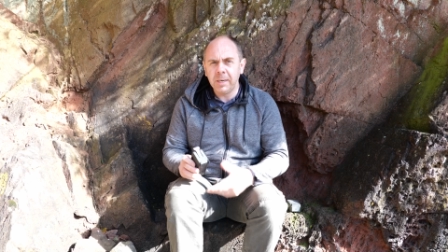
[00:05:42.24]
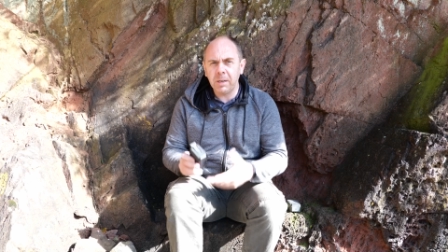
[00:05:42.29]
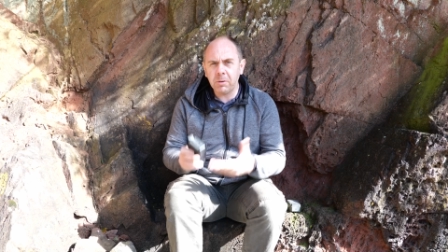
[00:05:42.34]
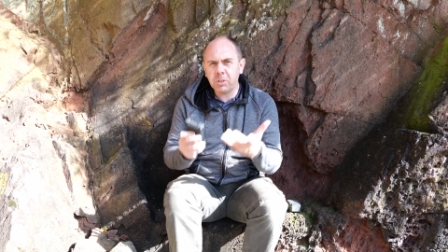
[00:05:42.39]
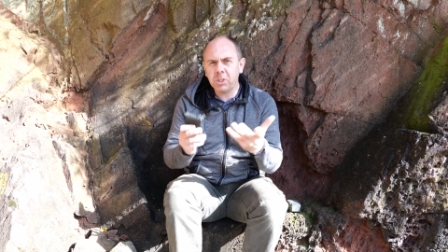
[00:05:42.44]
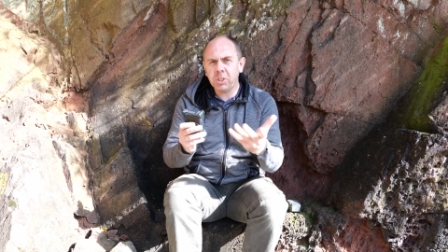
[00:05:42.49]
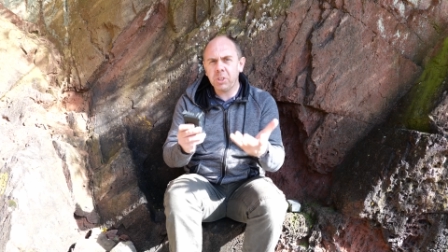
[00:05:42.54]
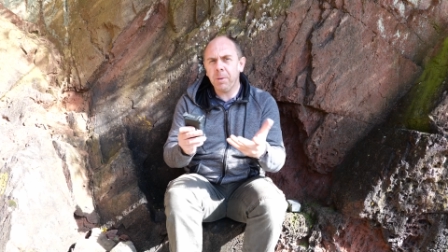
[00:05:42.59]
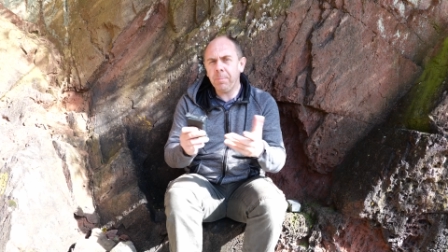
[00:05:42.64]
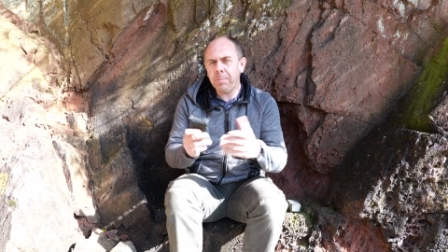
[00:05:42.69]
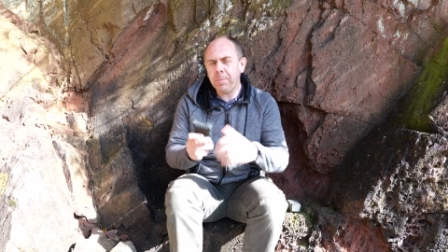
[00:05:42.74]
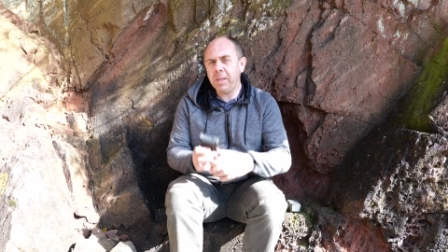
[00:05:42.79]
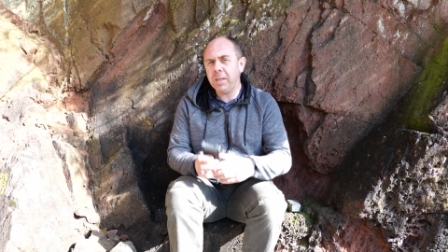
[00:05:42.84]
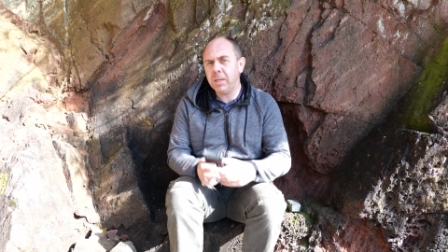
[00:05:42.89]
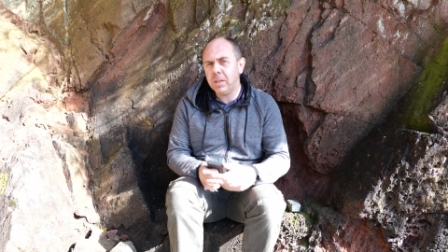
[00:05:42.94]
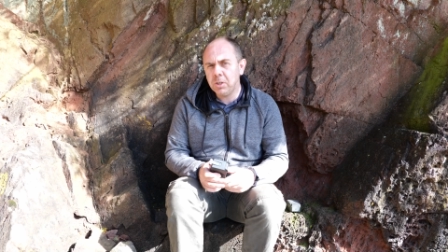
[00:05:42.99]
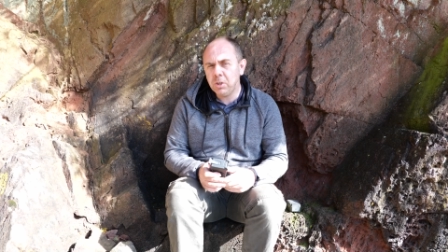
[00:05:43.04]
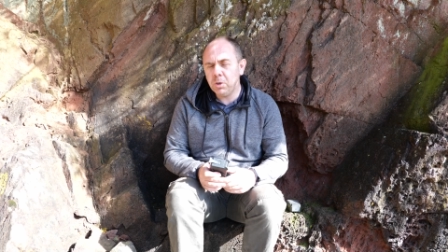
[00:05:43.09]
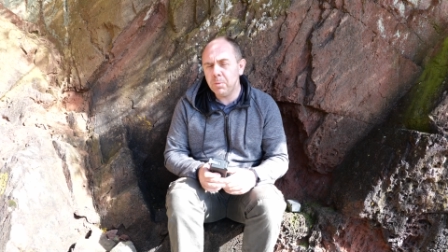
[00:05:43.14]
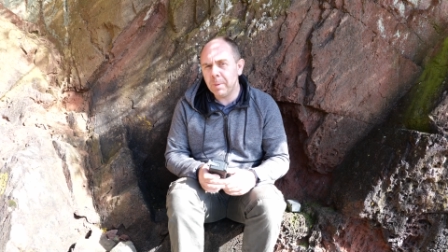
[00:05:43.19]
Now,
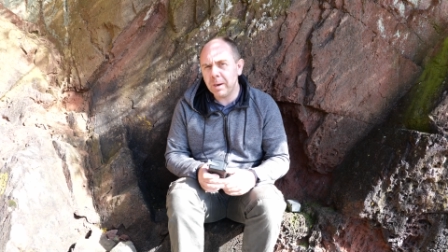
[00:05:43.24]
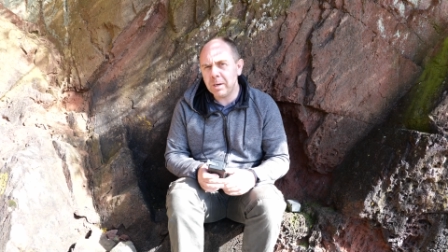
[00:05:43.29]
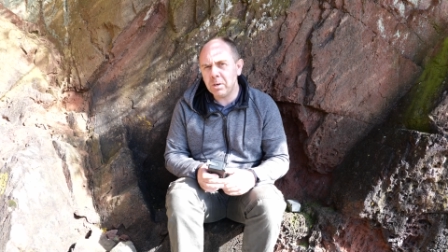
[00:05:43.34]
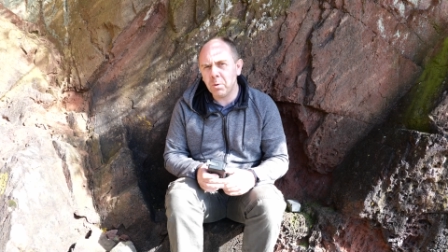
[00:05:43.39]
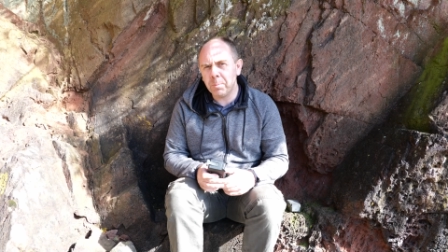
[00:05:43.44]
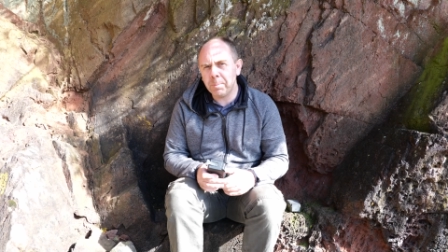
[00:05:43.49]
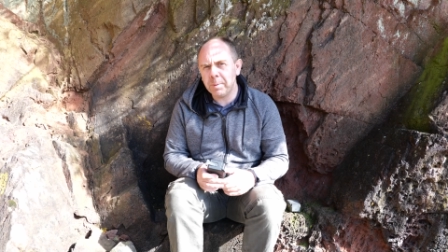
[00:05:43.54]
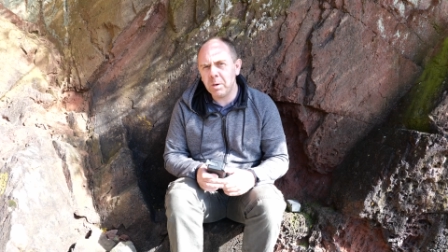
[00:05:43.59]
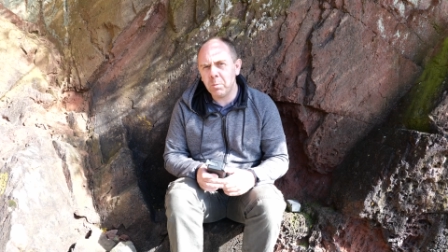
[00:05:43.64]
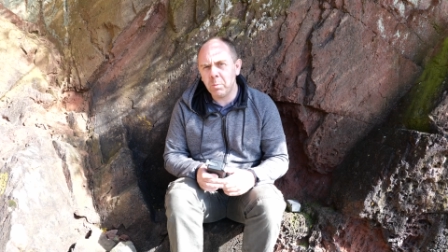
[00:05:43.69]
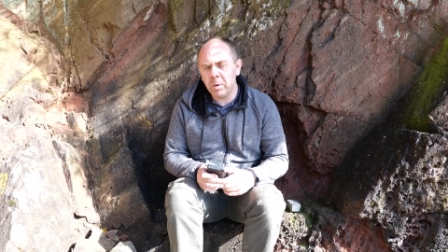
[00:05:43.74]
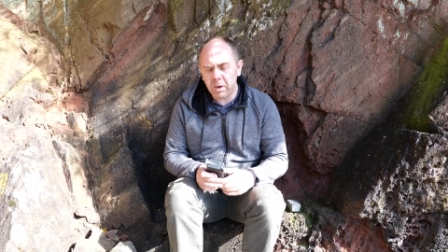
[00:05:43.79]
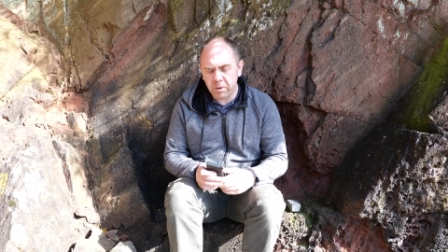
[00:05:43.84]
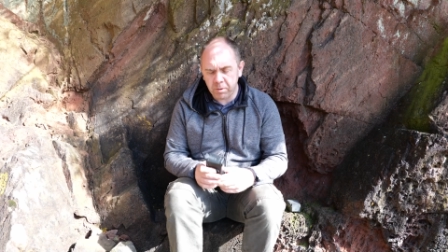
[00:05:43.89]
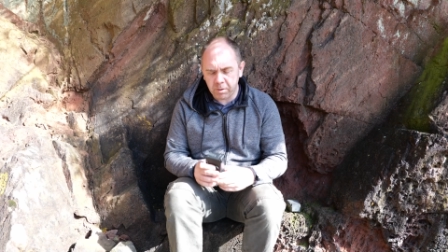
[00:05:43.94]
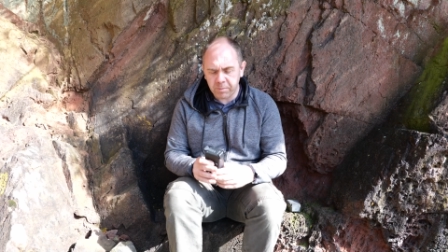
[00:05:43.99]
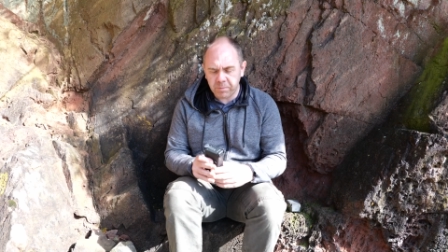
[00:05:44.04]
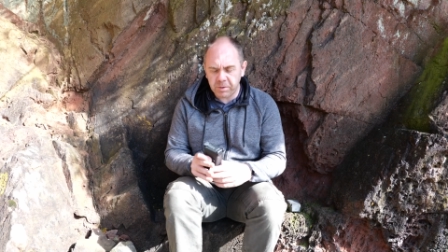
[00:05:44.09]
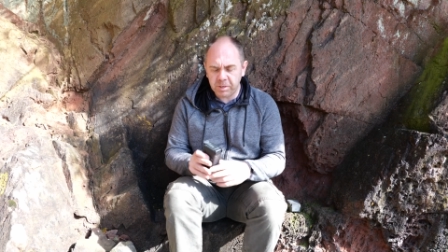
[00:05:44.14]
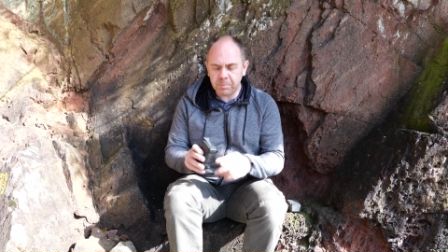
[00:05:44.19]
something you might not be
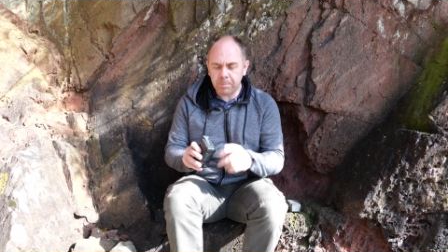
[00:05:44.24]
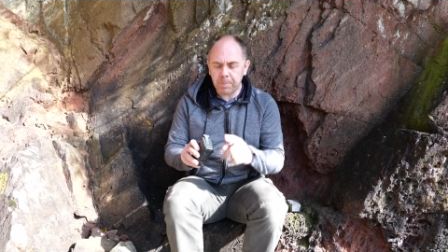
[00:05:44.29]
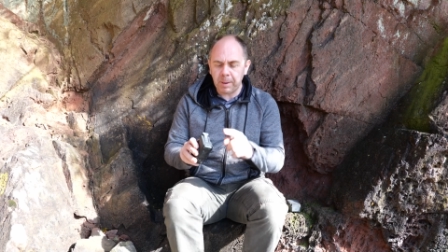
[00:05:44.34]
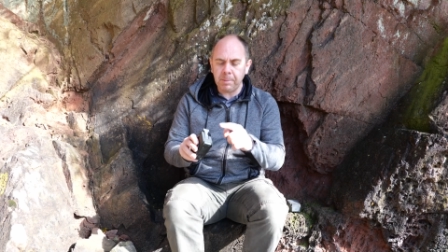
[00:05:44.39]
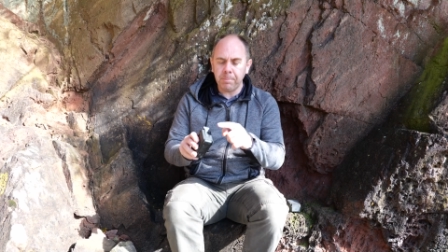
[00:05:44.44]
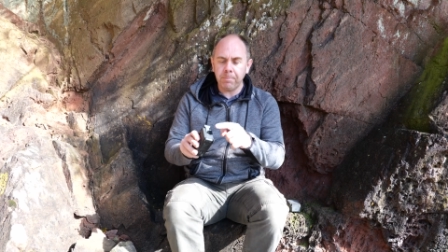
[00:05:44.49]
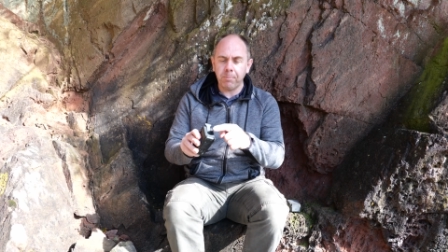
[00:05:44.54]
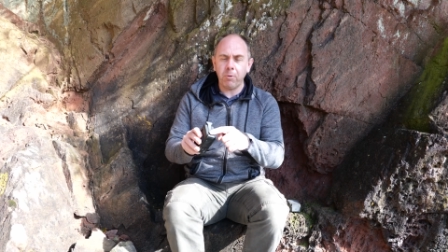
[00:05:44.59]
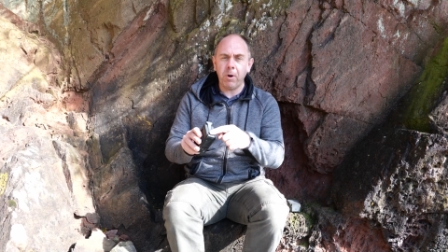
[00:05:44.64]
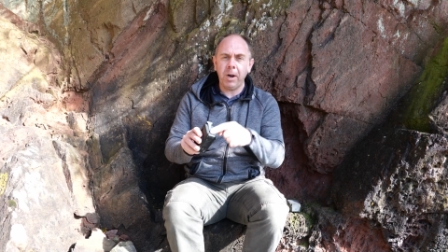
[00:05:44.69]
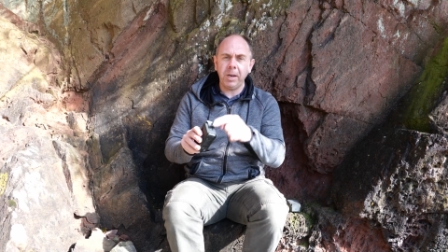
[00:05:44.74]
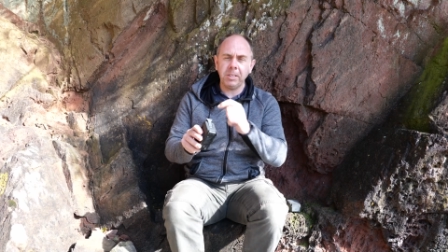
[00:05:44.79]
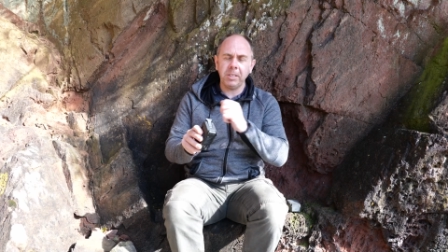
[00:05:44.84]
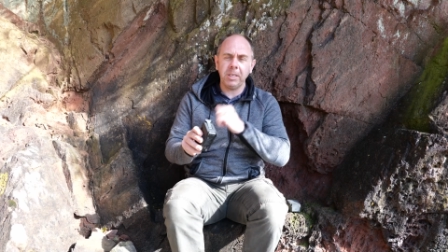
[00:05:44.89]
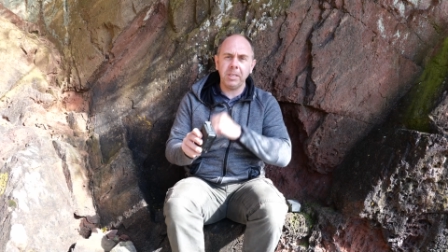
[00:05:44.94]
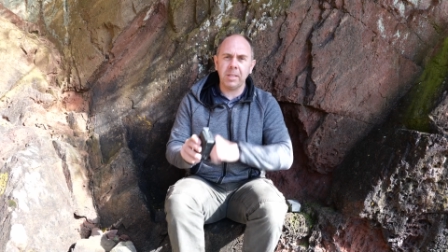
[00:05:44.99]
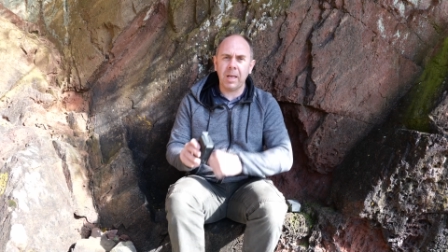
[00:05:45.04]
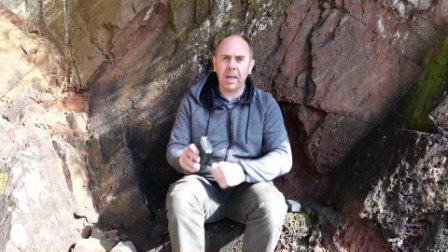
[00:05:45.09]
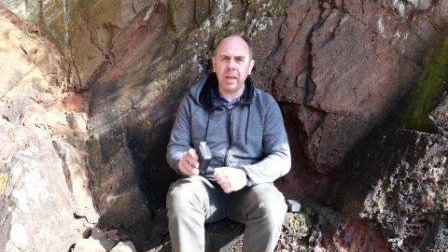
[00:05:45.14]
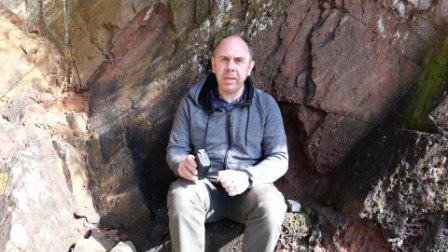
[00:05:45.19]
aware of is by
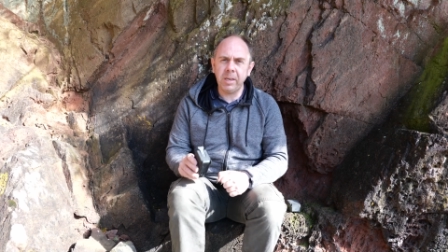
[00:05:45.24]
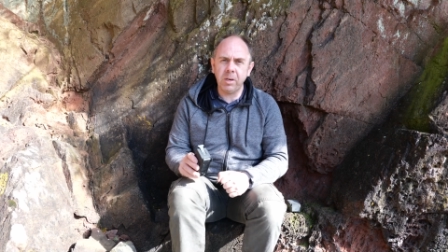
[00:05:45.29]
pressing that,